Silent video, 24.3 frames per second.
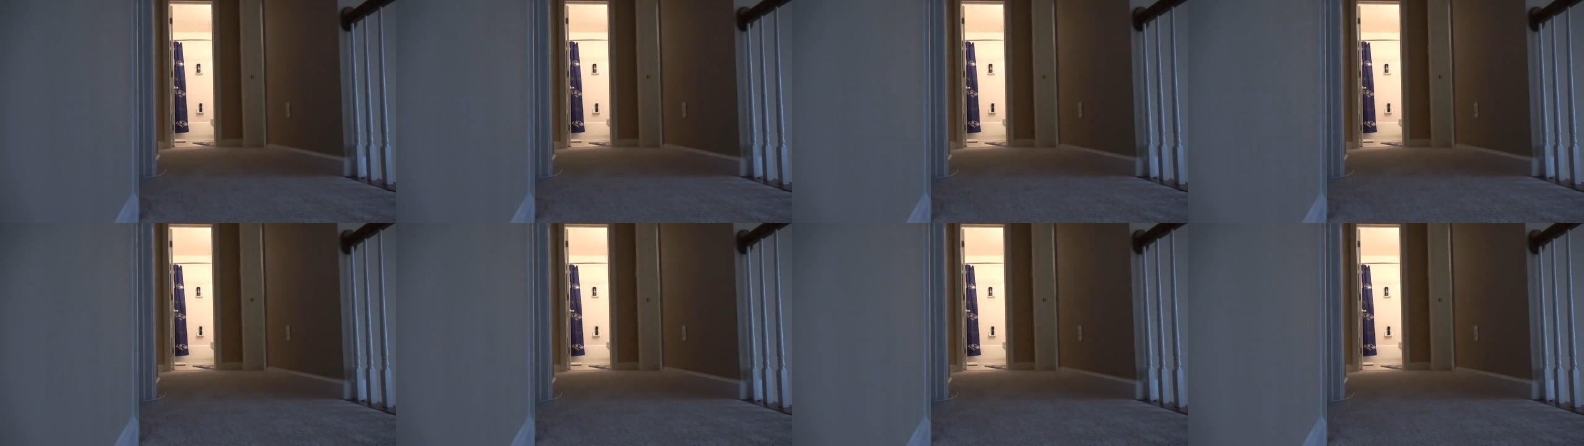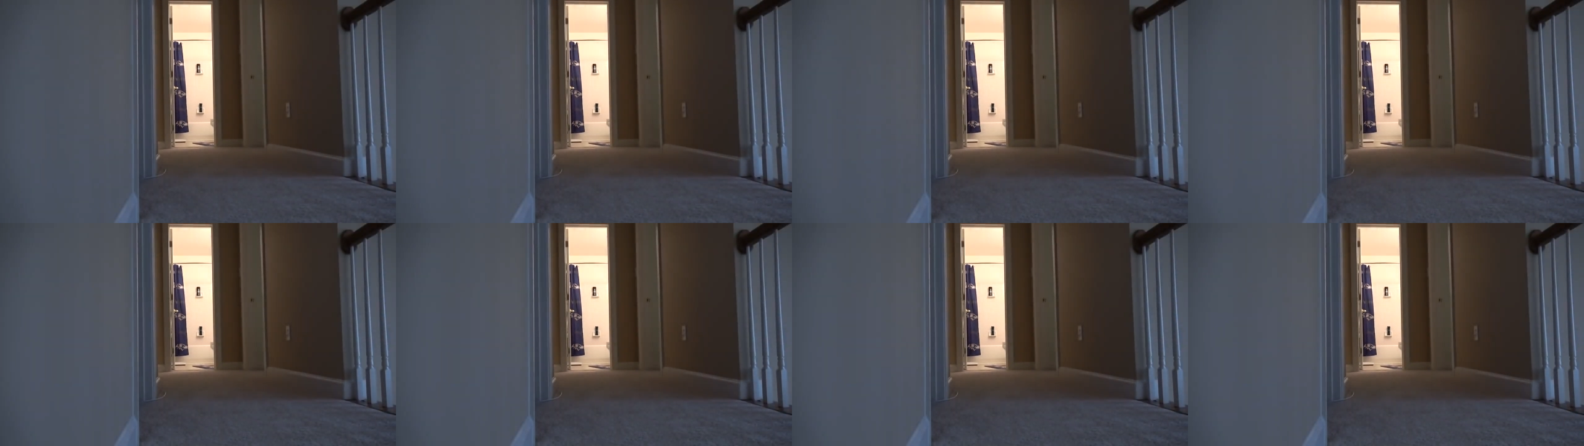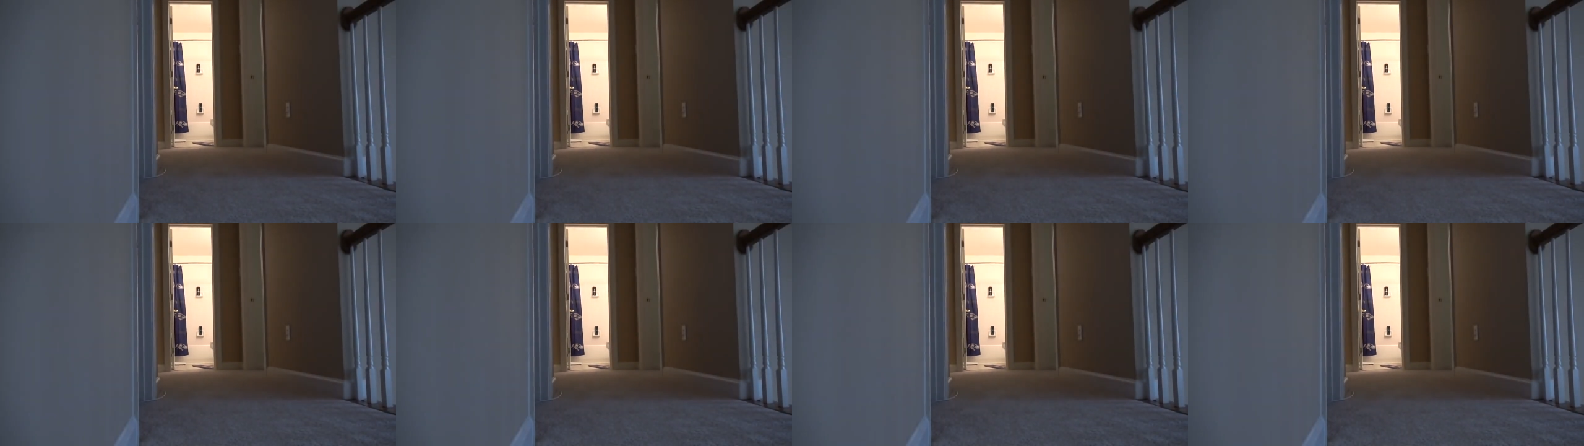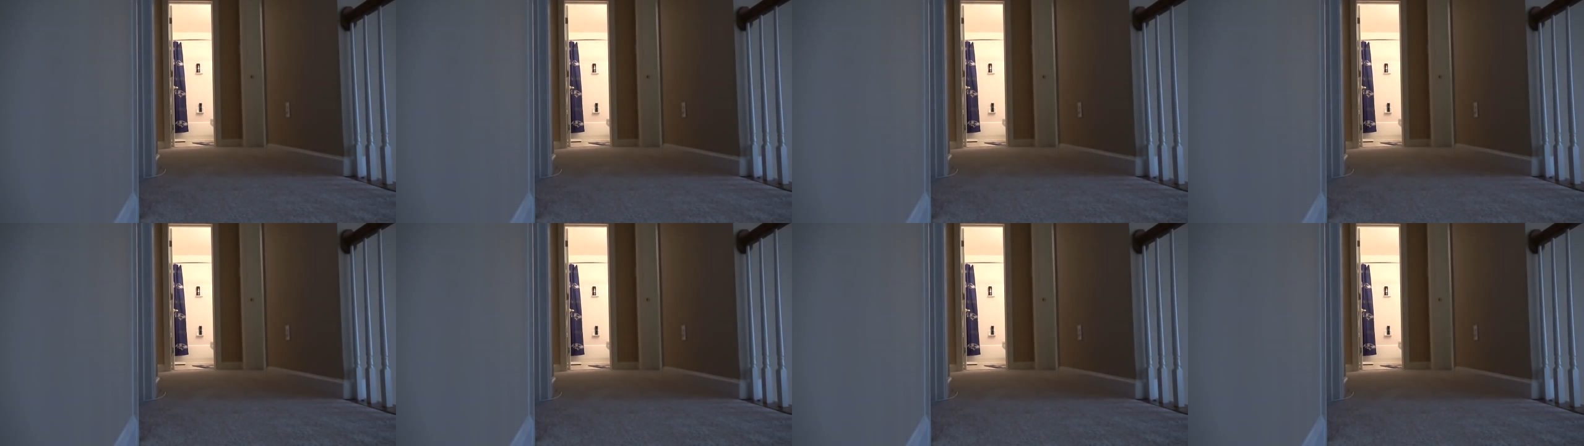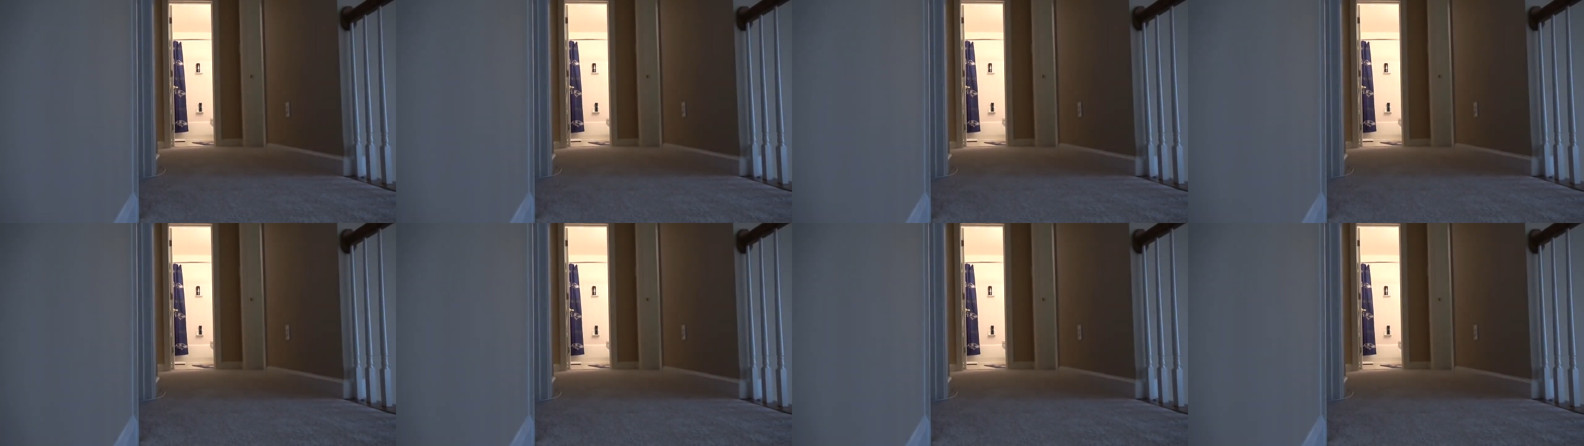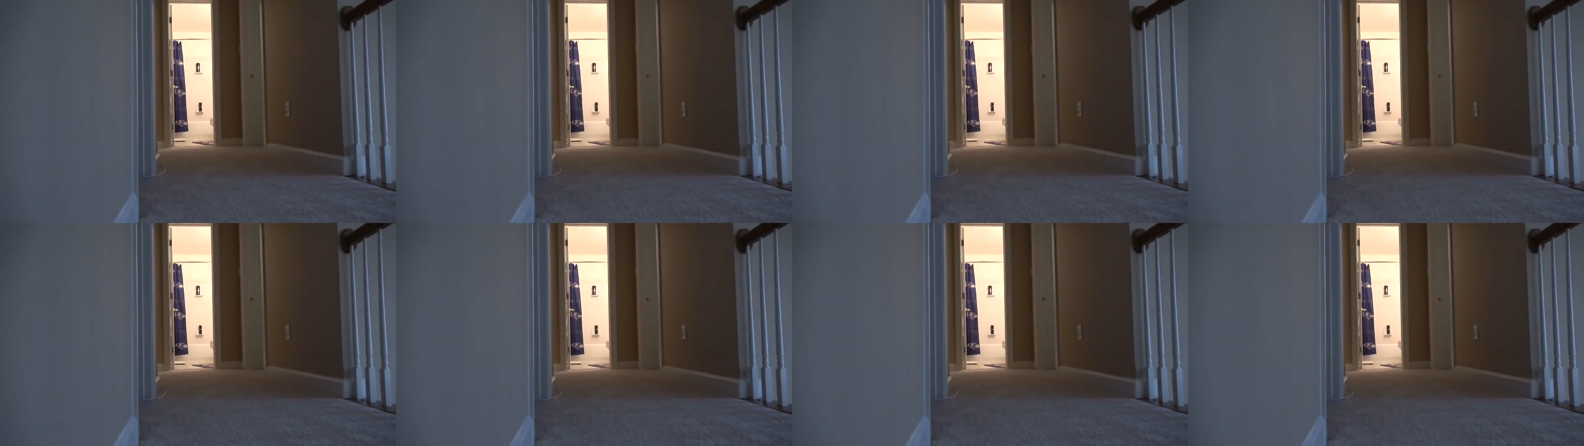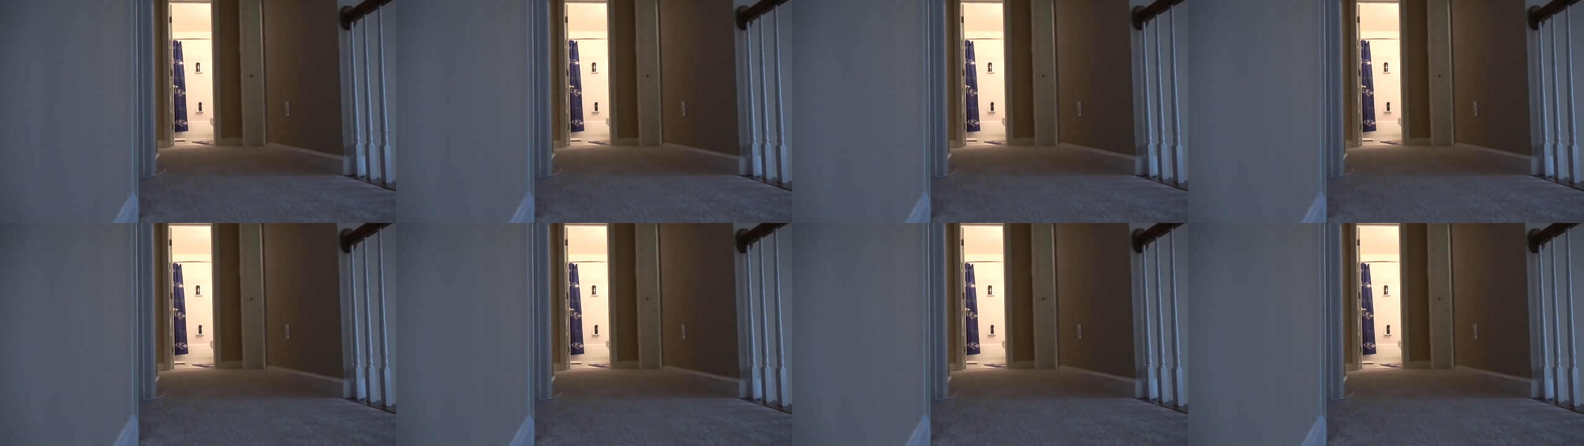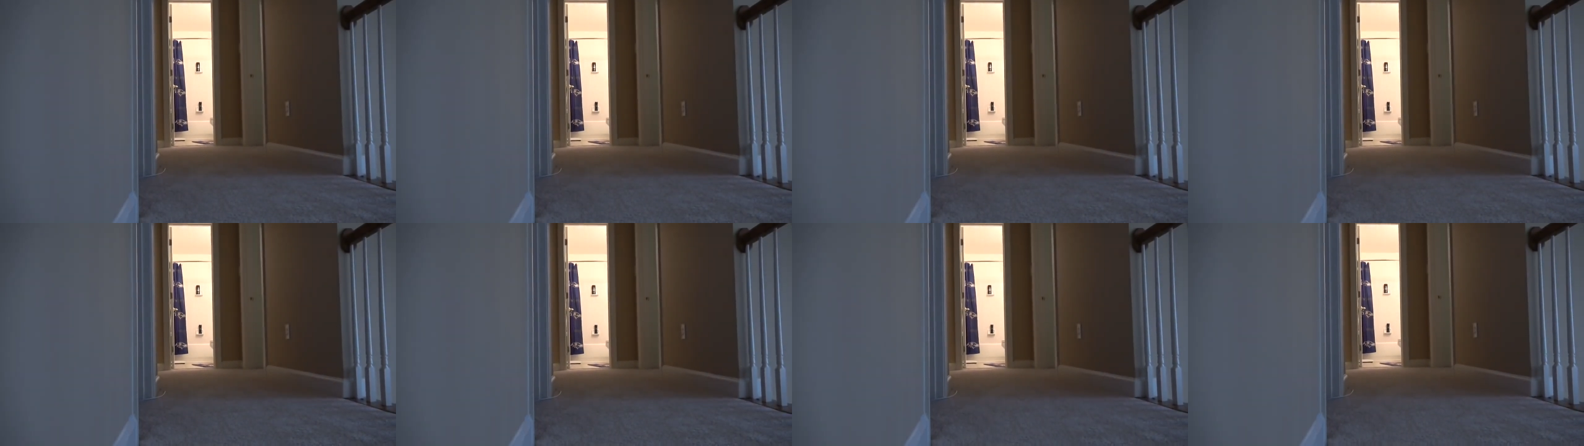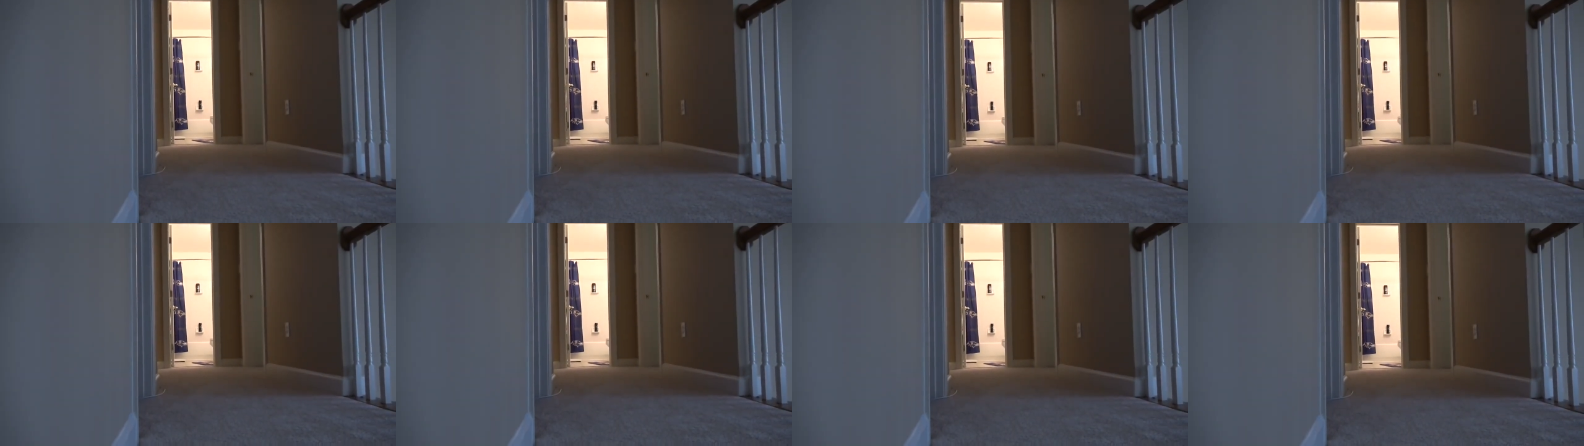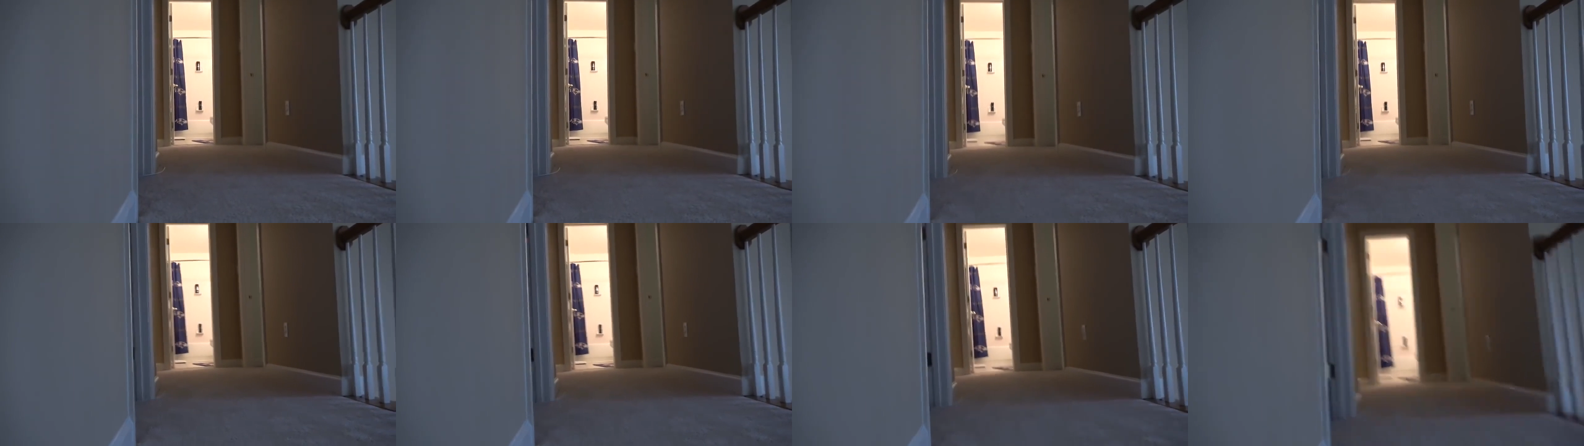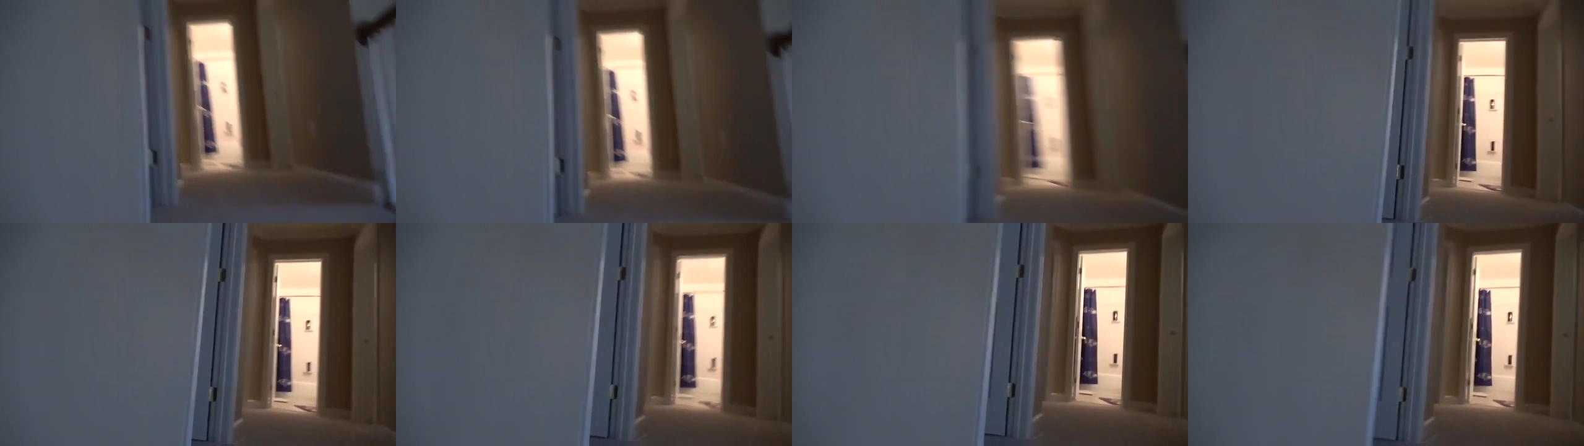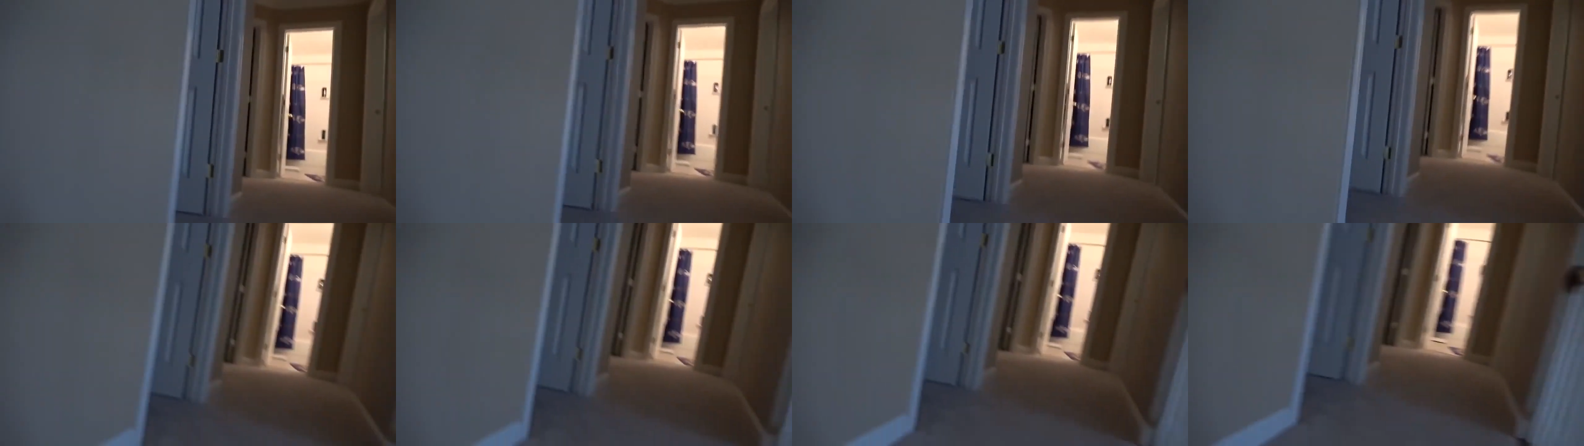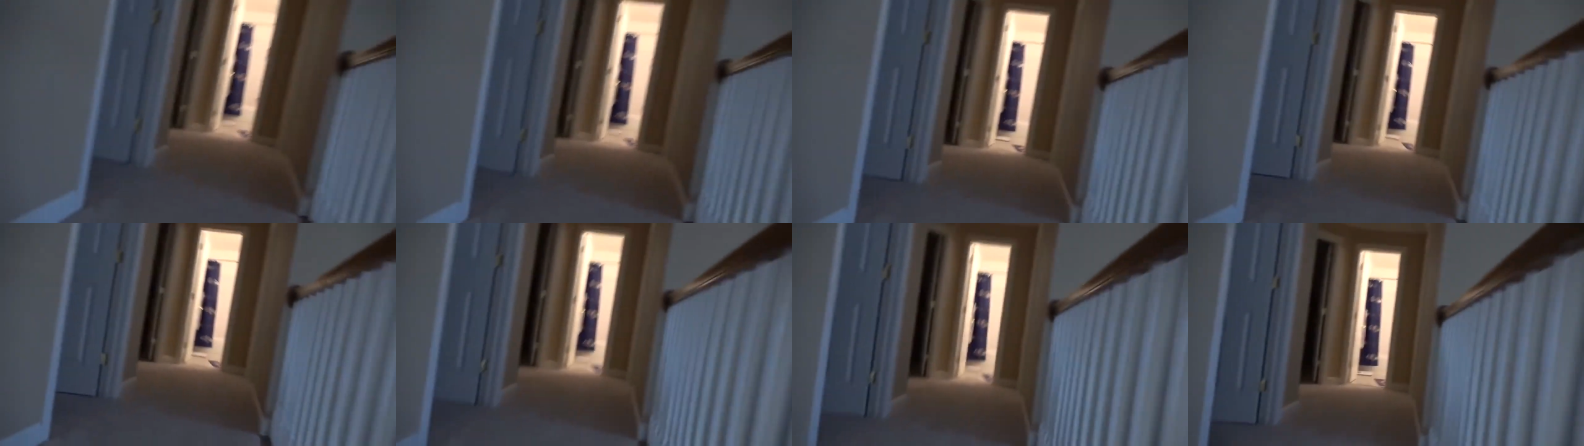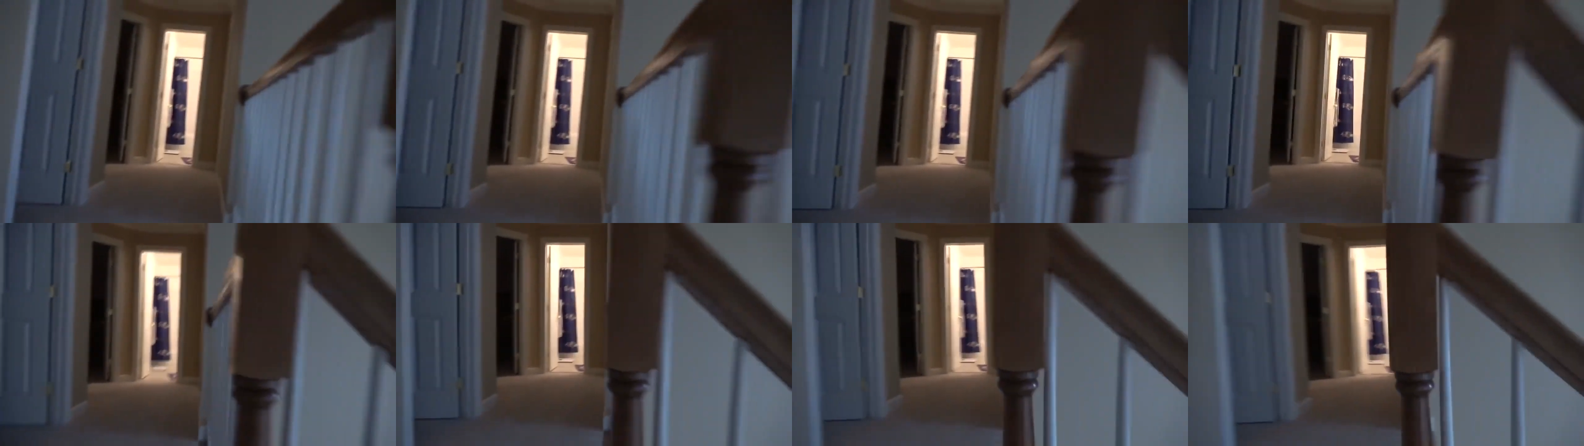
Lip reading: [unreadable: no face in view]